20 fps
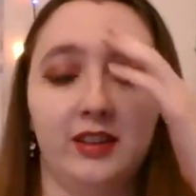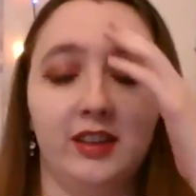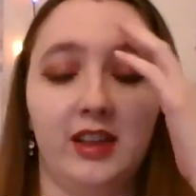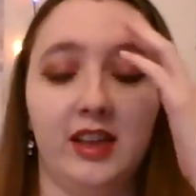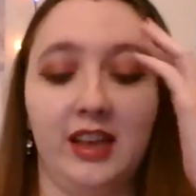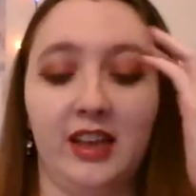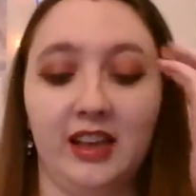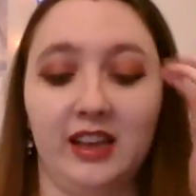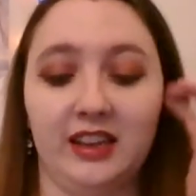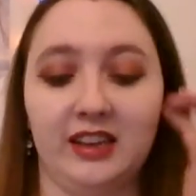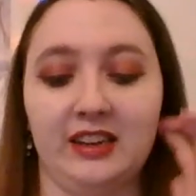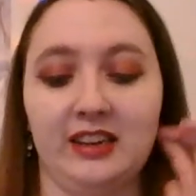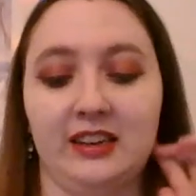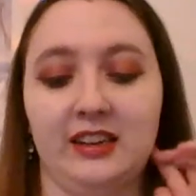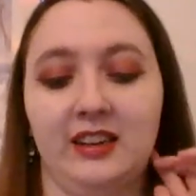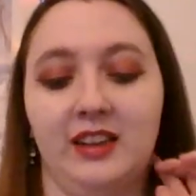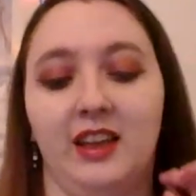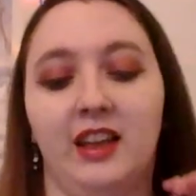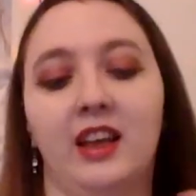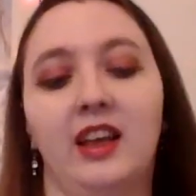And
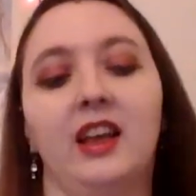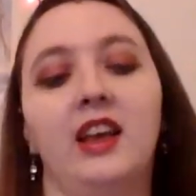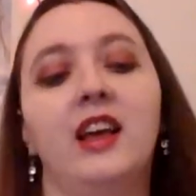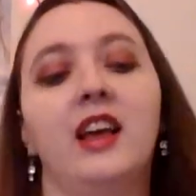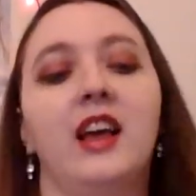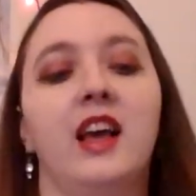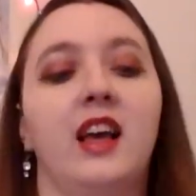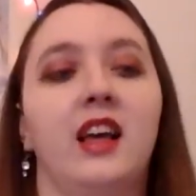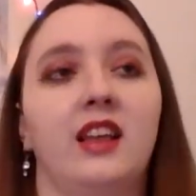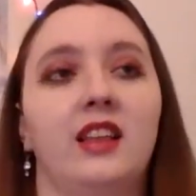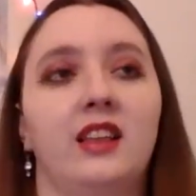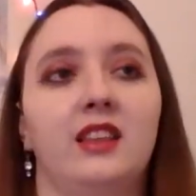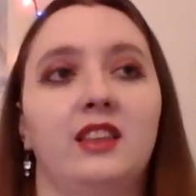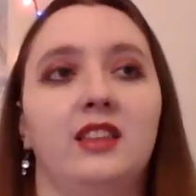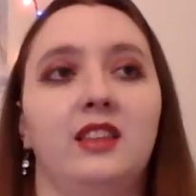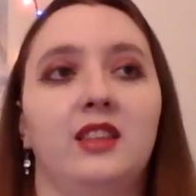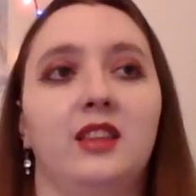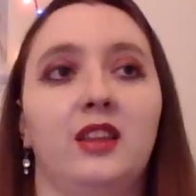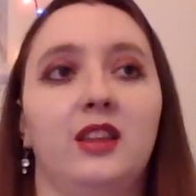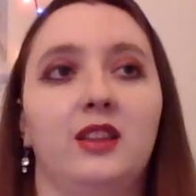
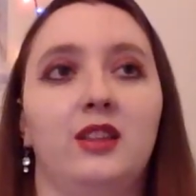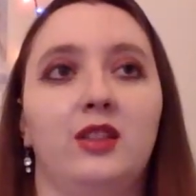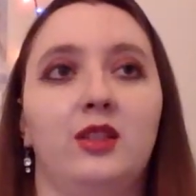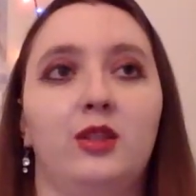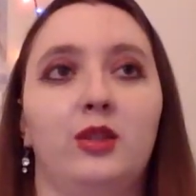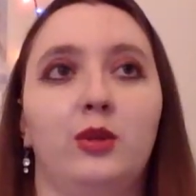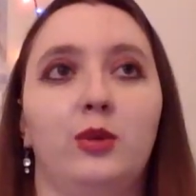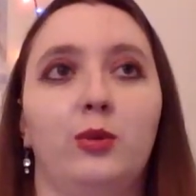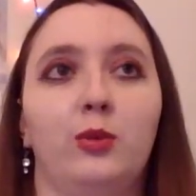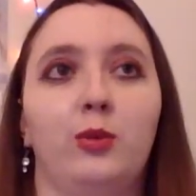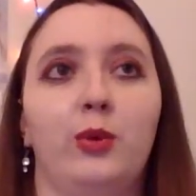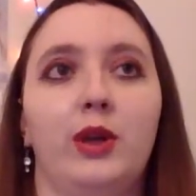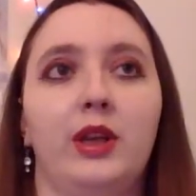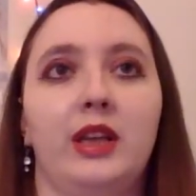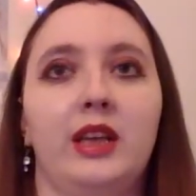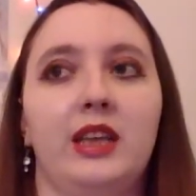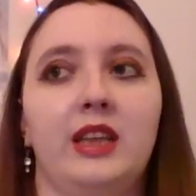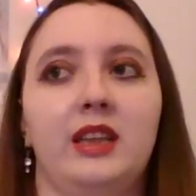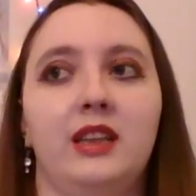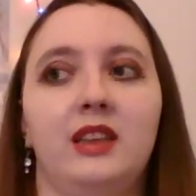the the
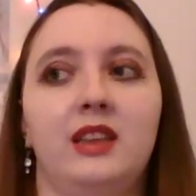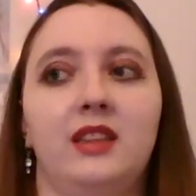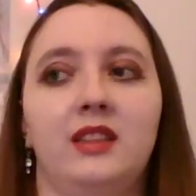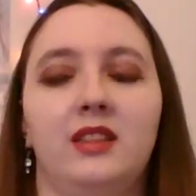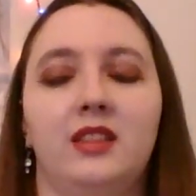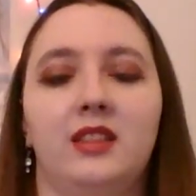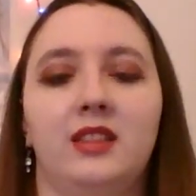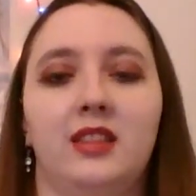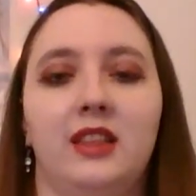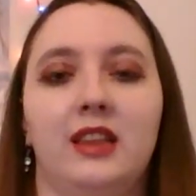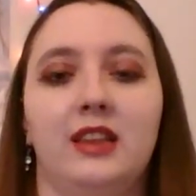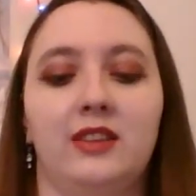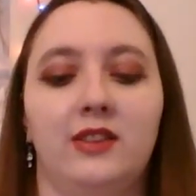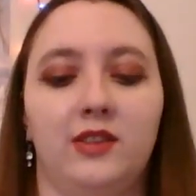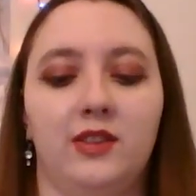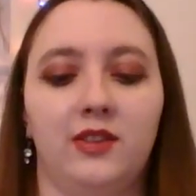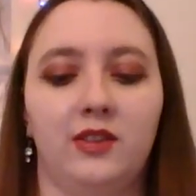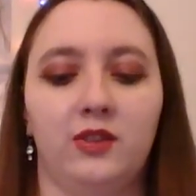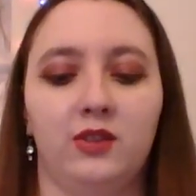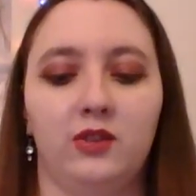way this
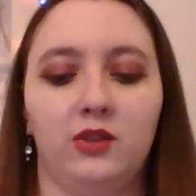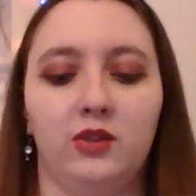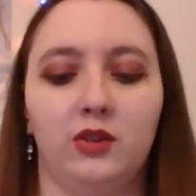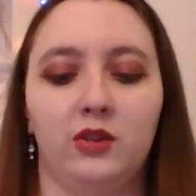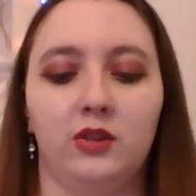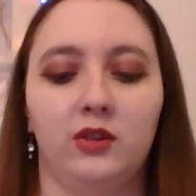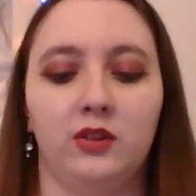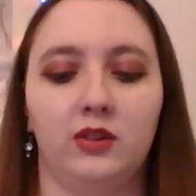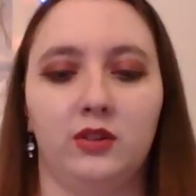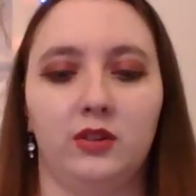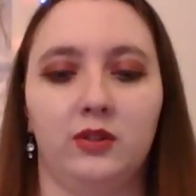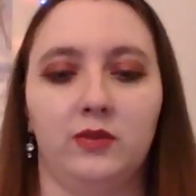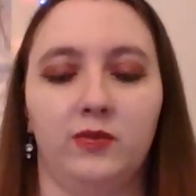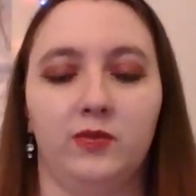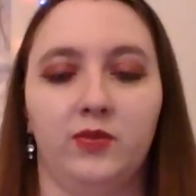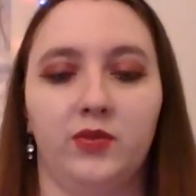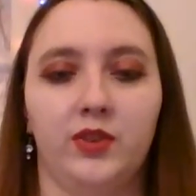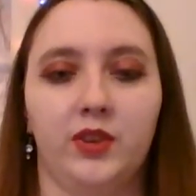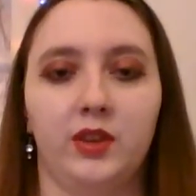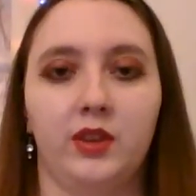certain
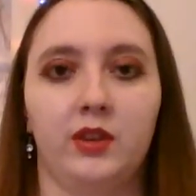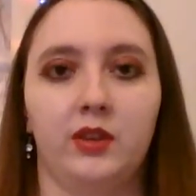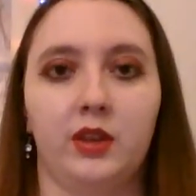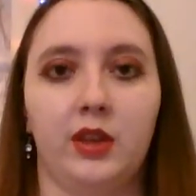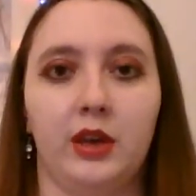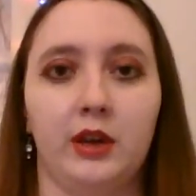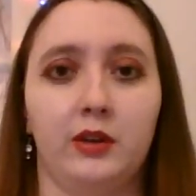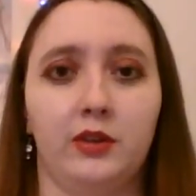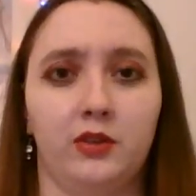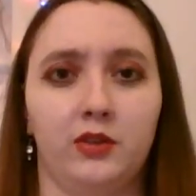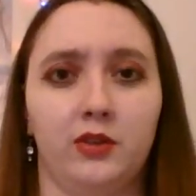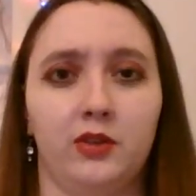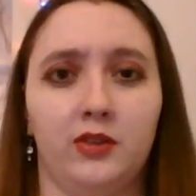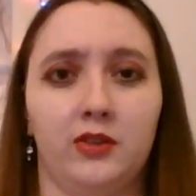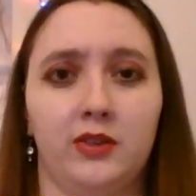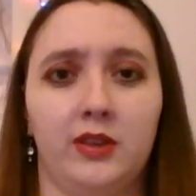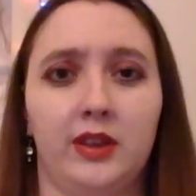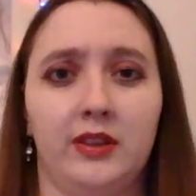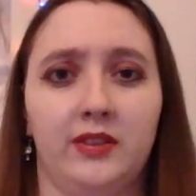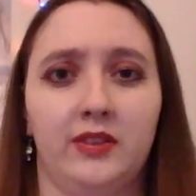character's
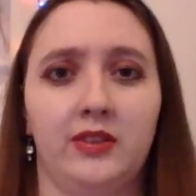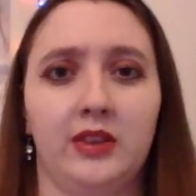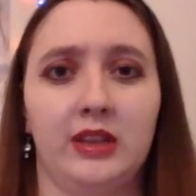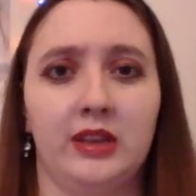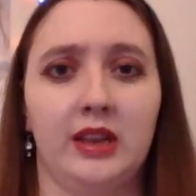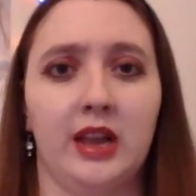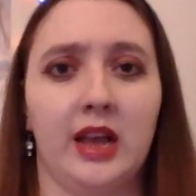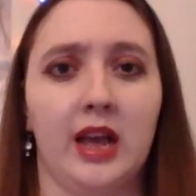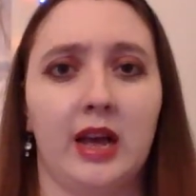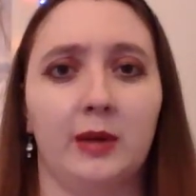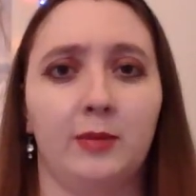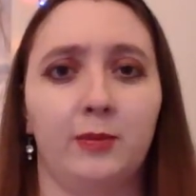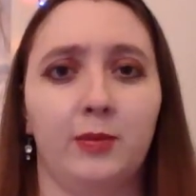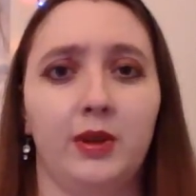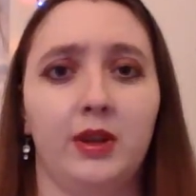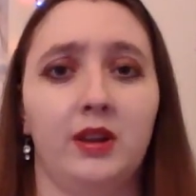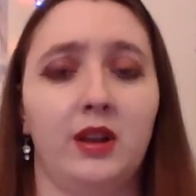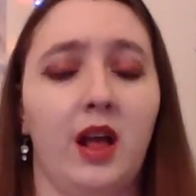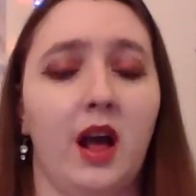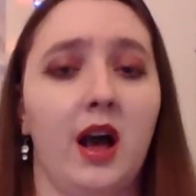death scene
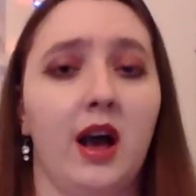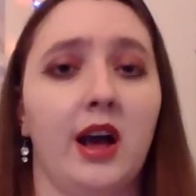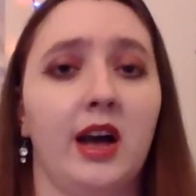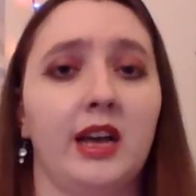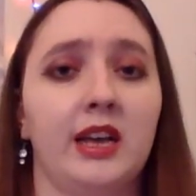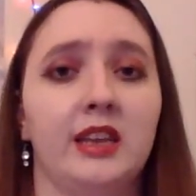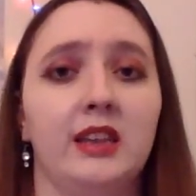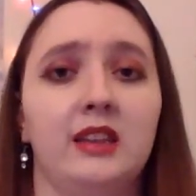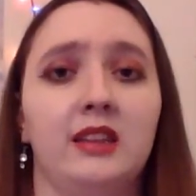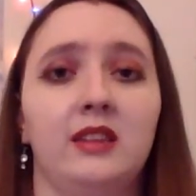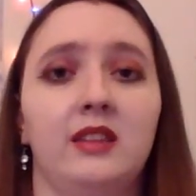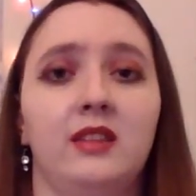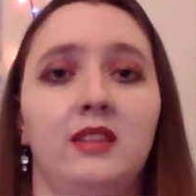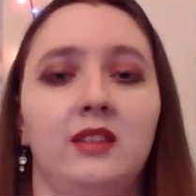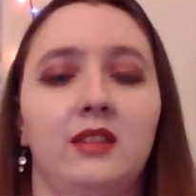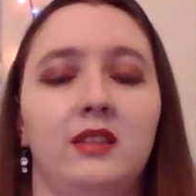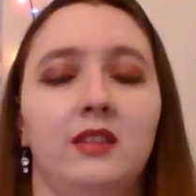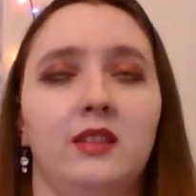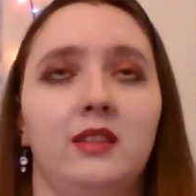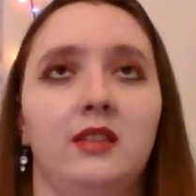happened, I
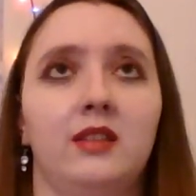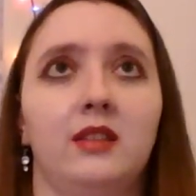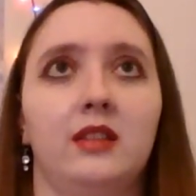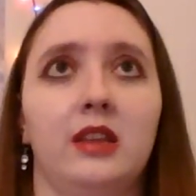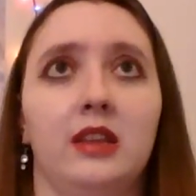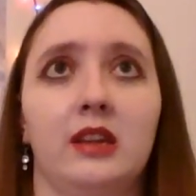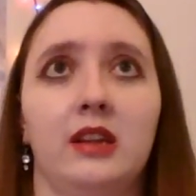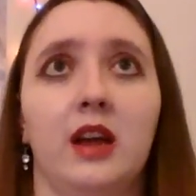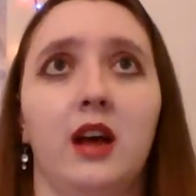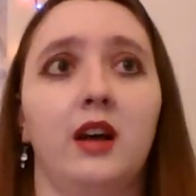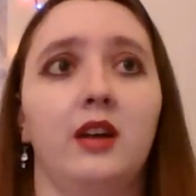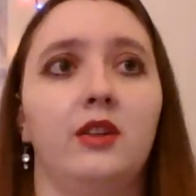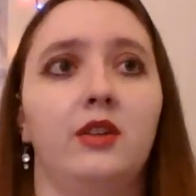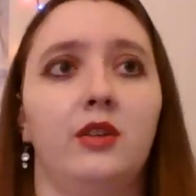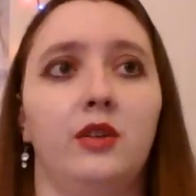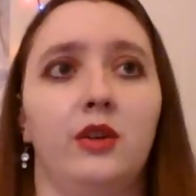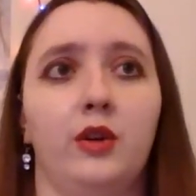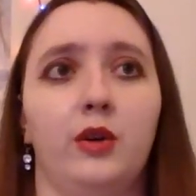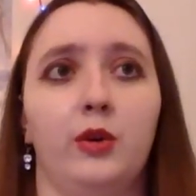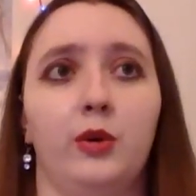did not
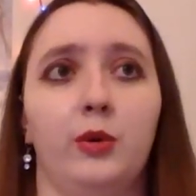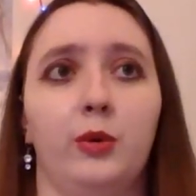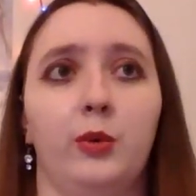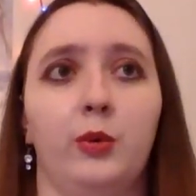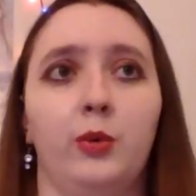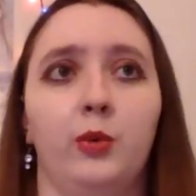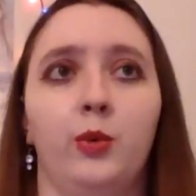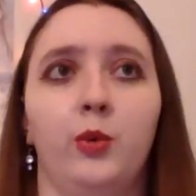know